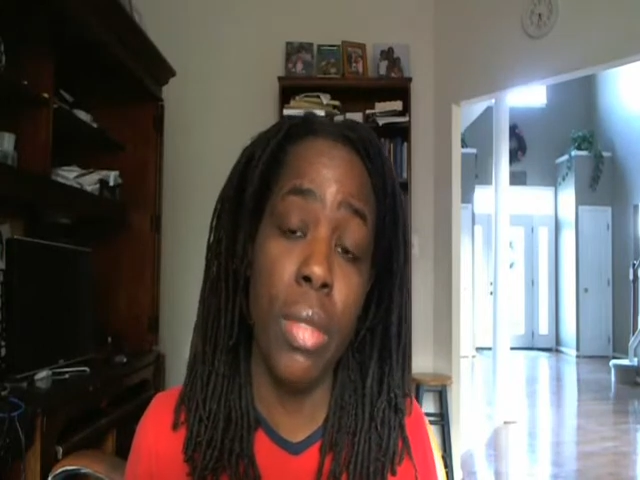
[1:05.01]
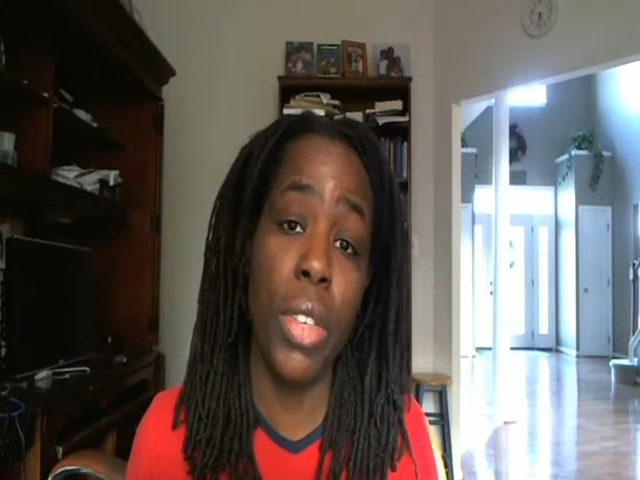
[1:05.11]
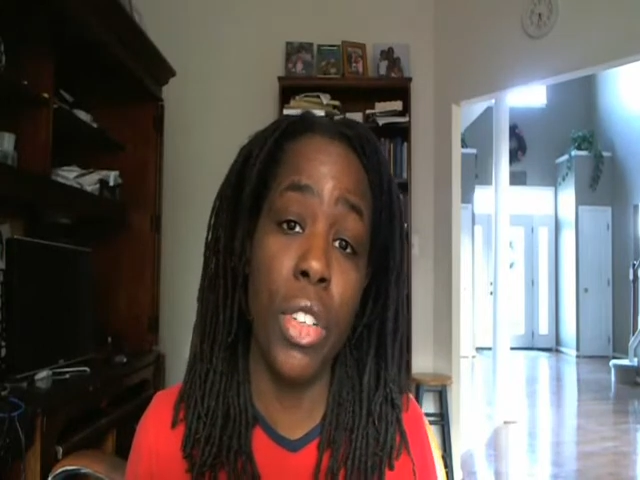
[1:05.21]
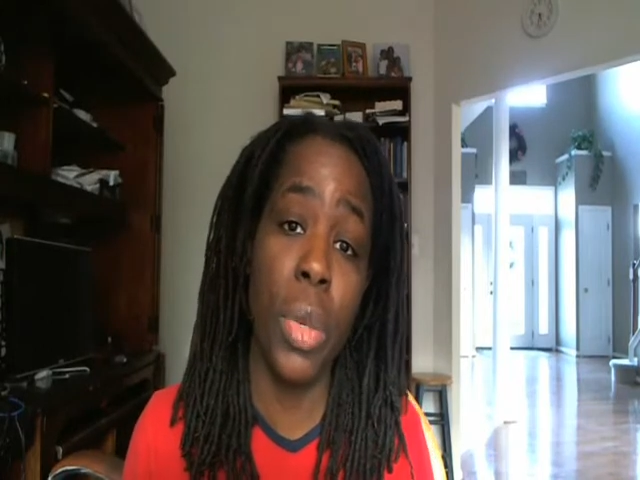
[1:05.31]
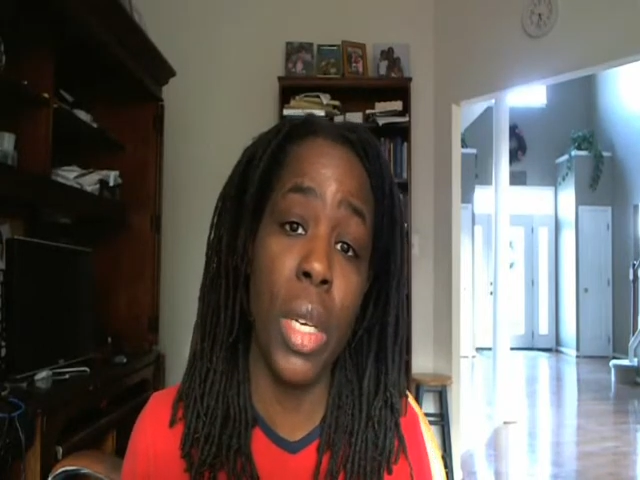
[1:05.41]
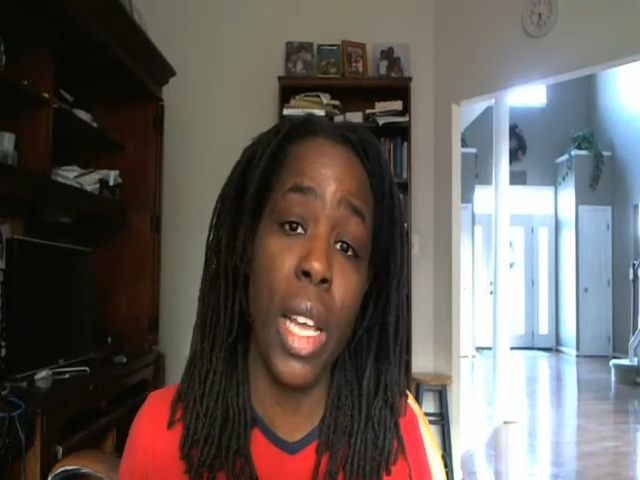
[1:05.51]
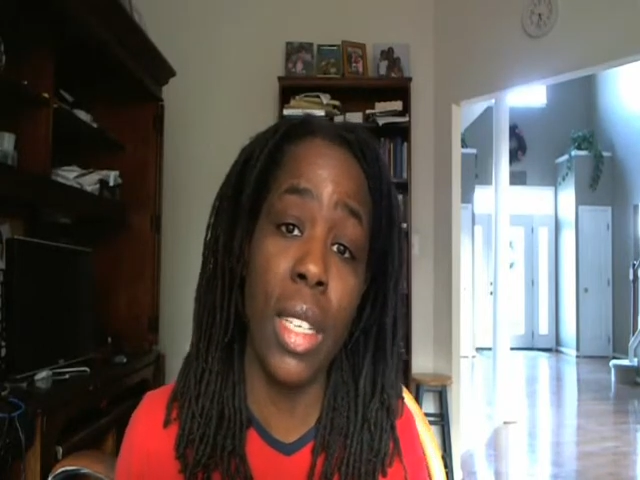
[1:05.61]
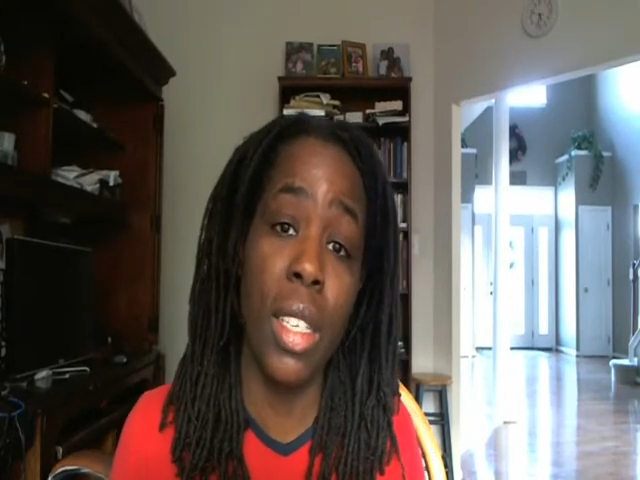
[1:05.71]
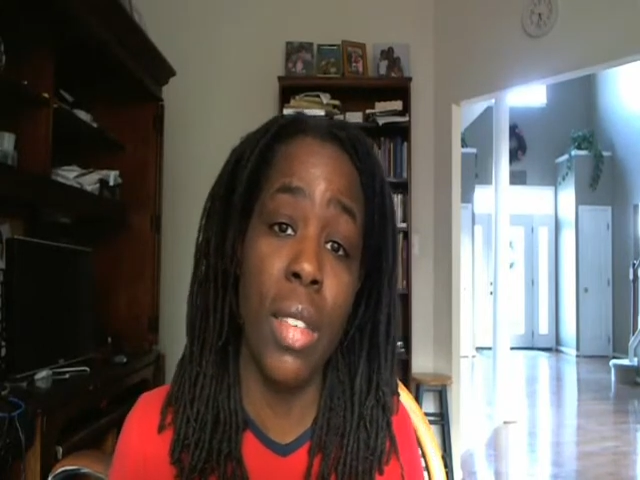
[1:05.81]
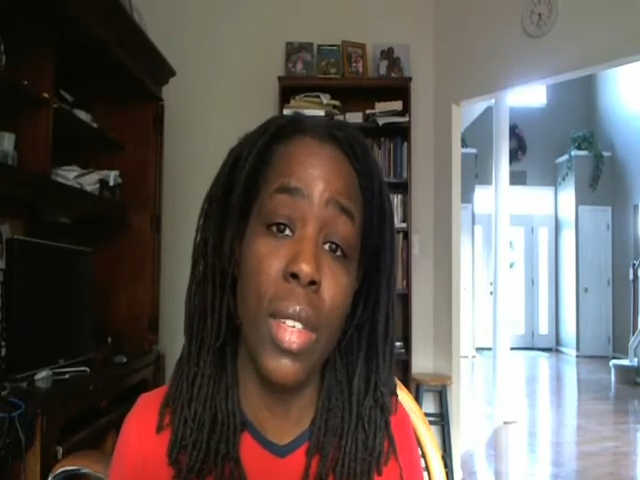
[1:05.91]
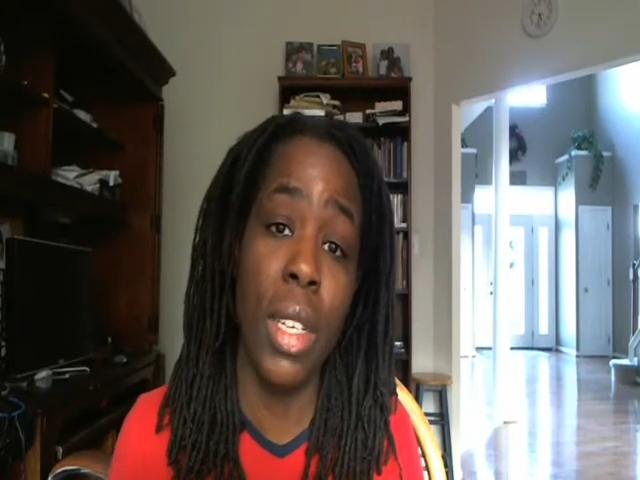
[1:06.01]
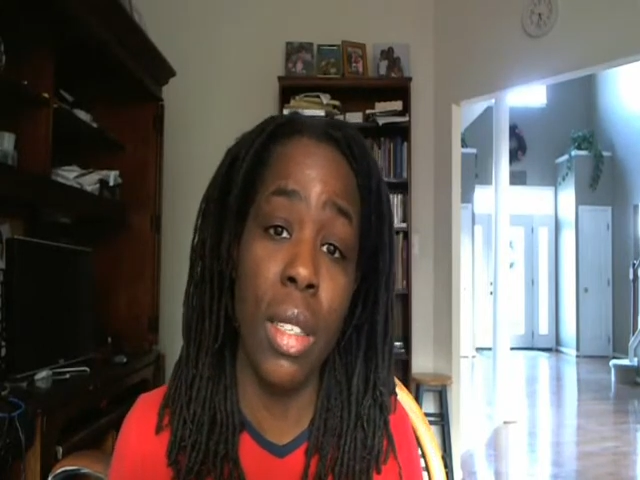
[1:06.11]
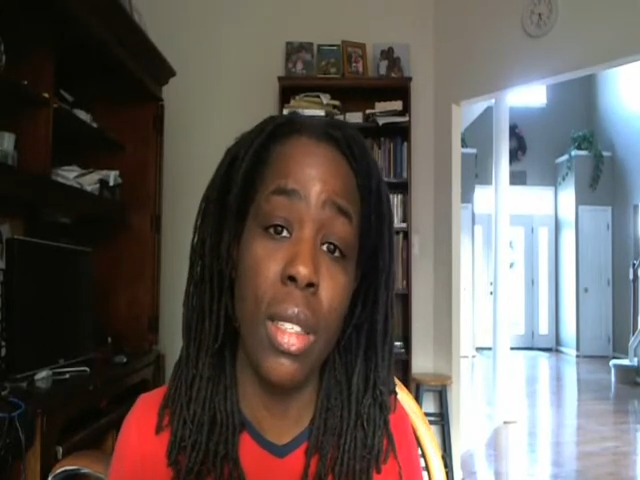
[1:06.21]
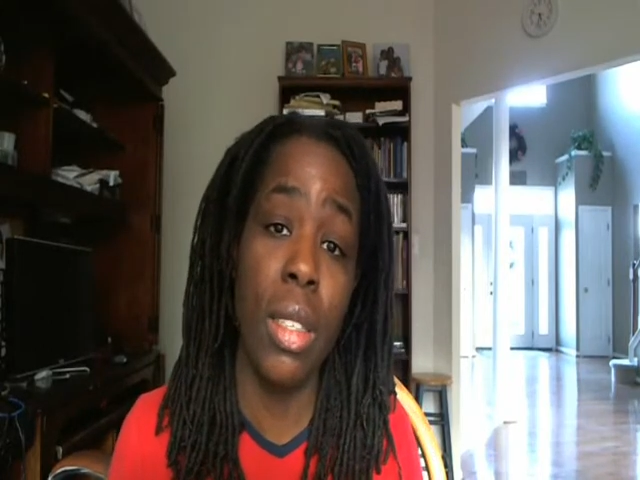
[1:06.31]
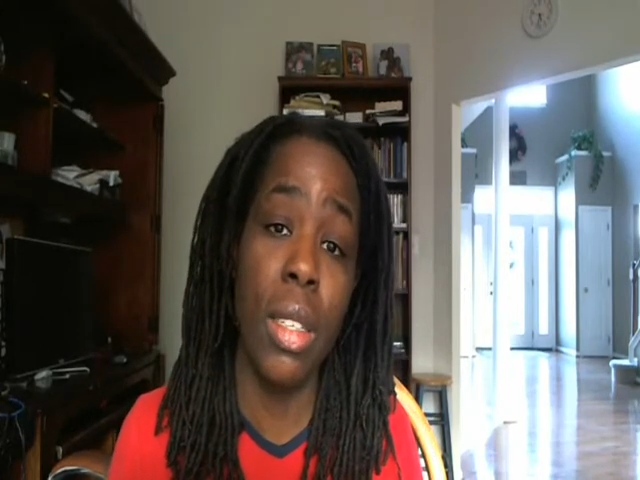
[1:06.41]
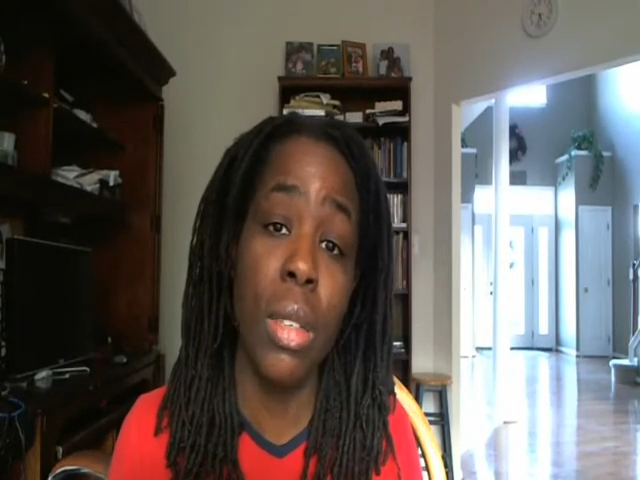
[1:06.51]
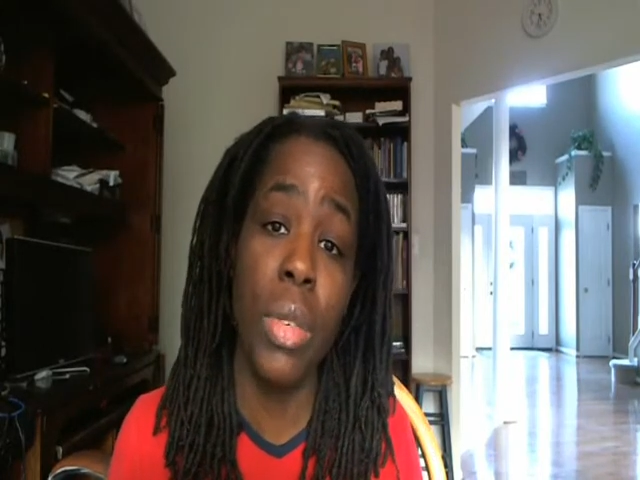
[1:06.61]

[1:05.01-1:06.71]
visual activities still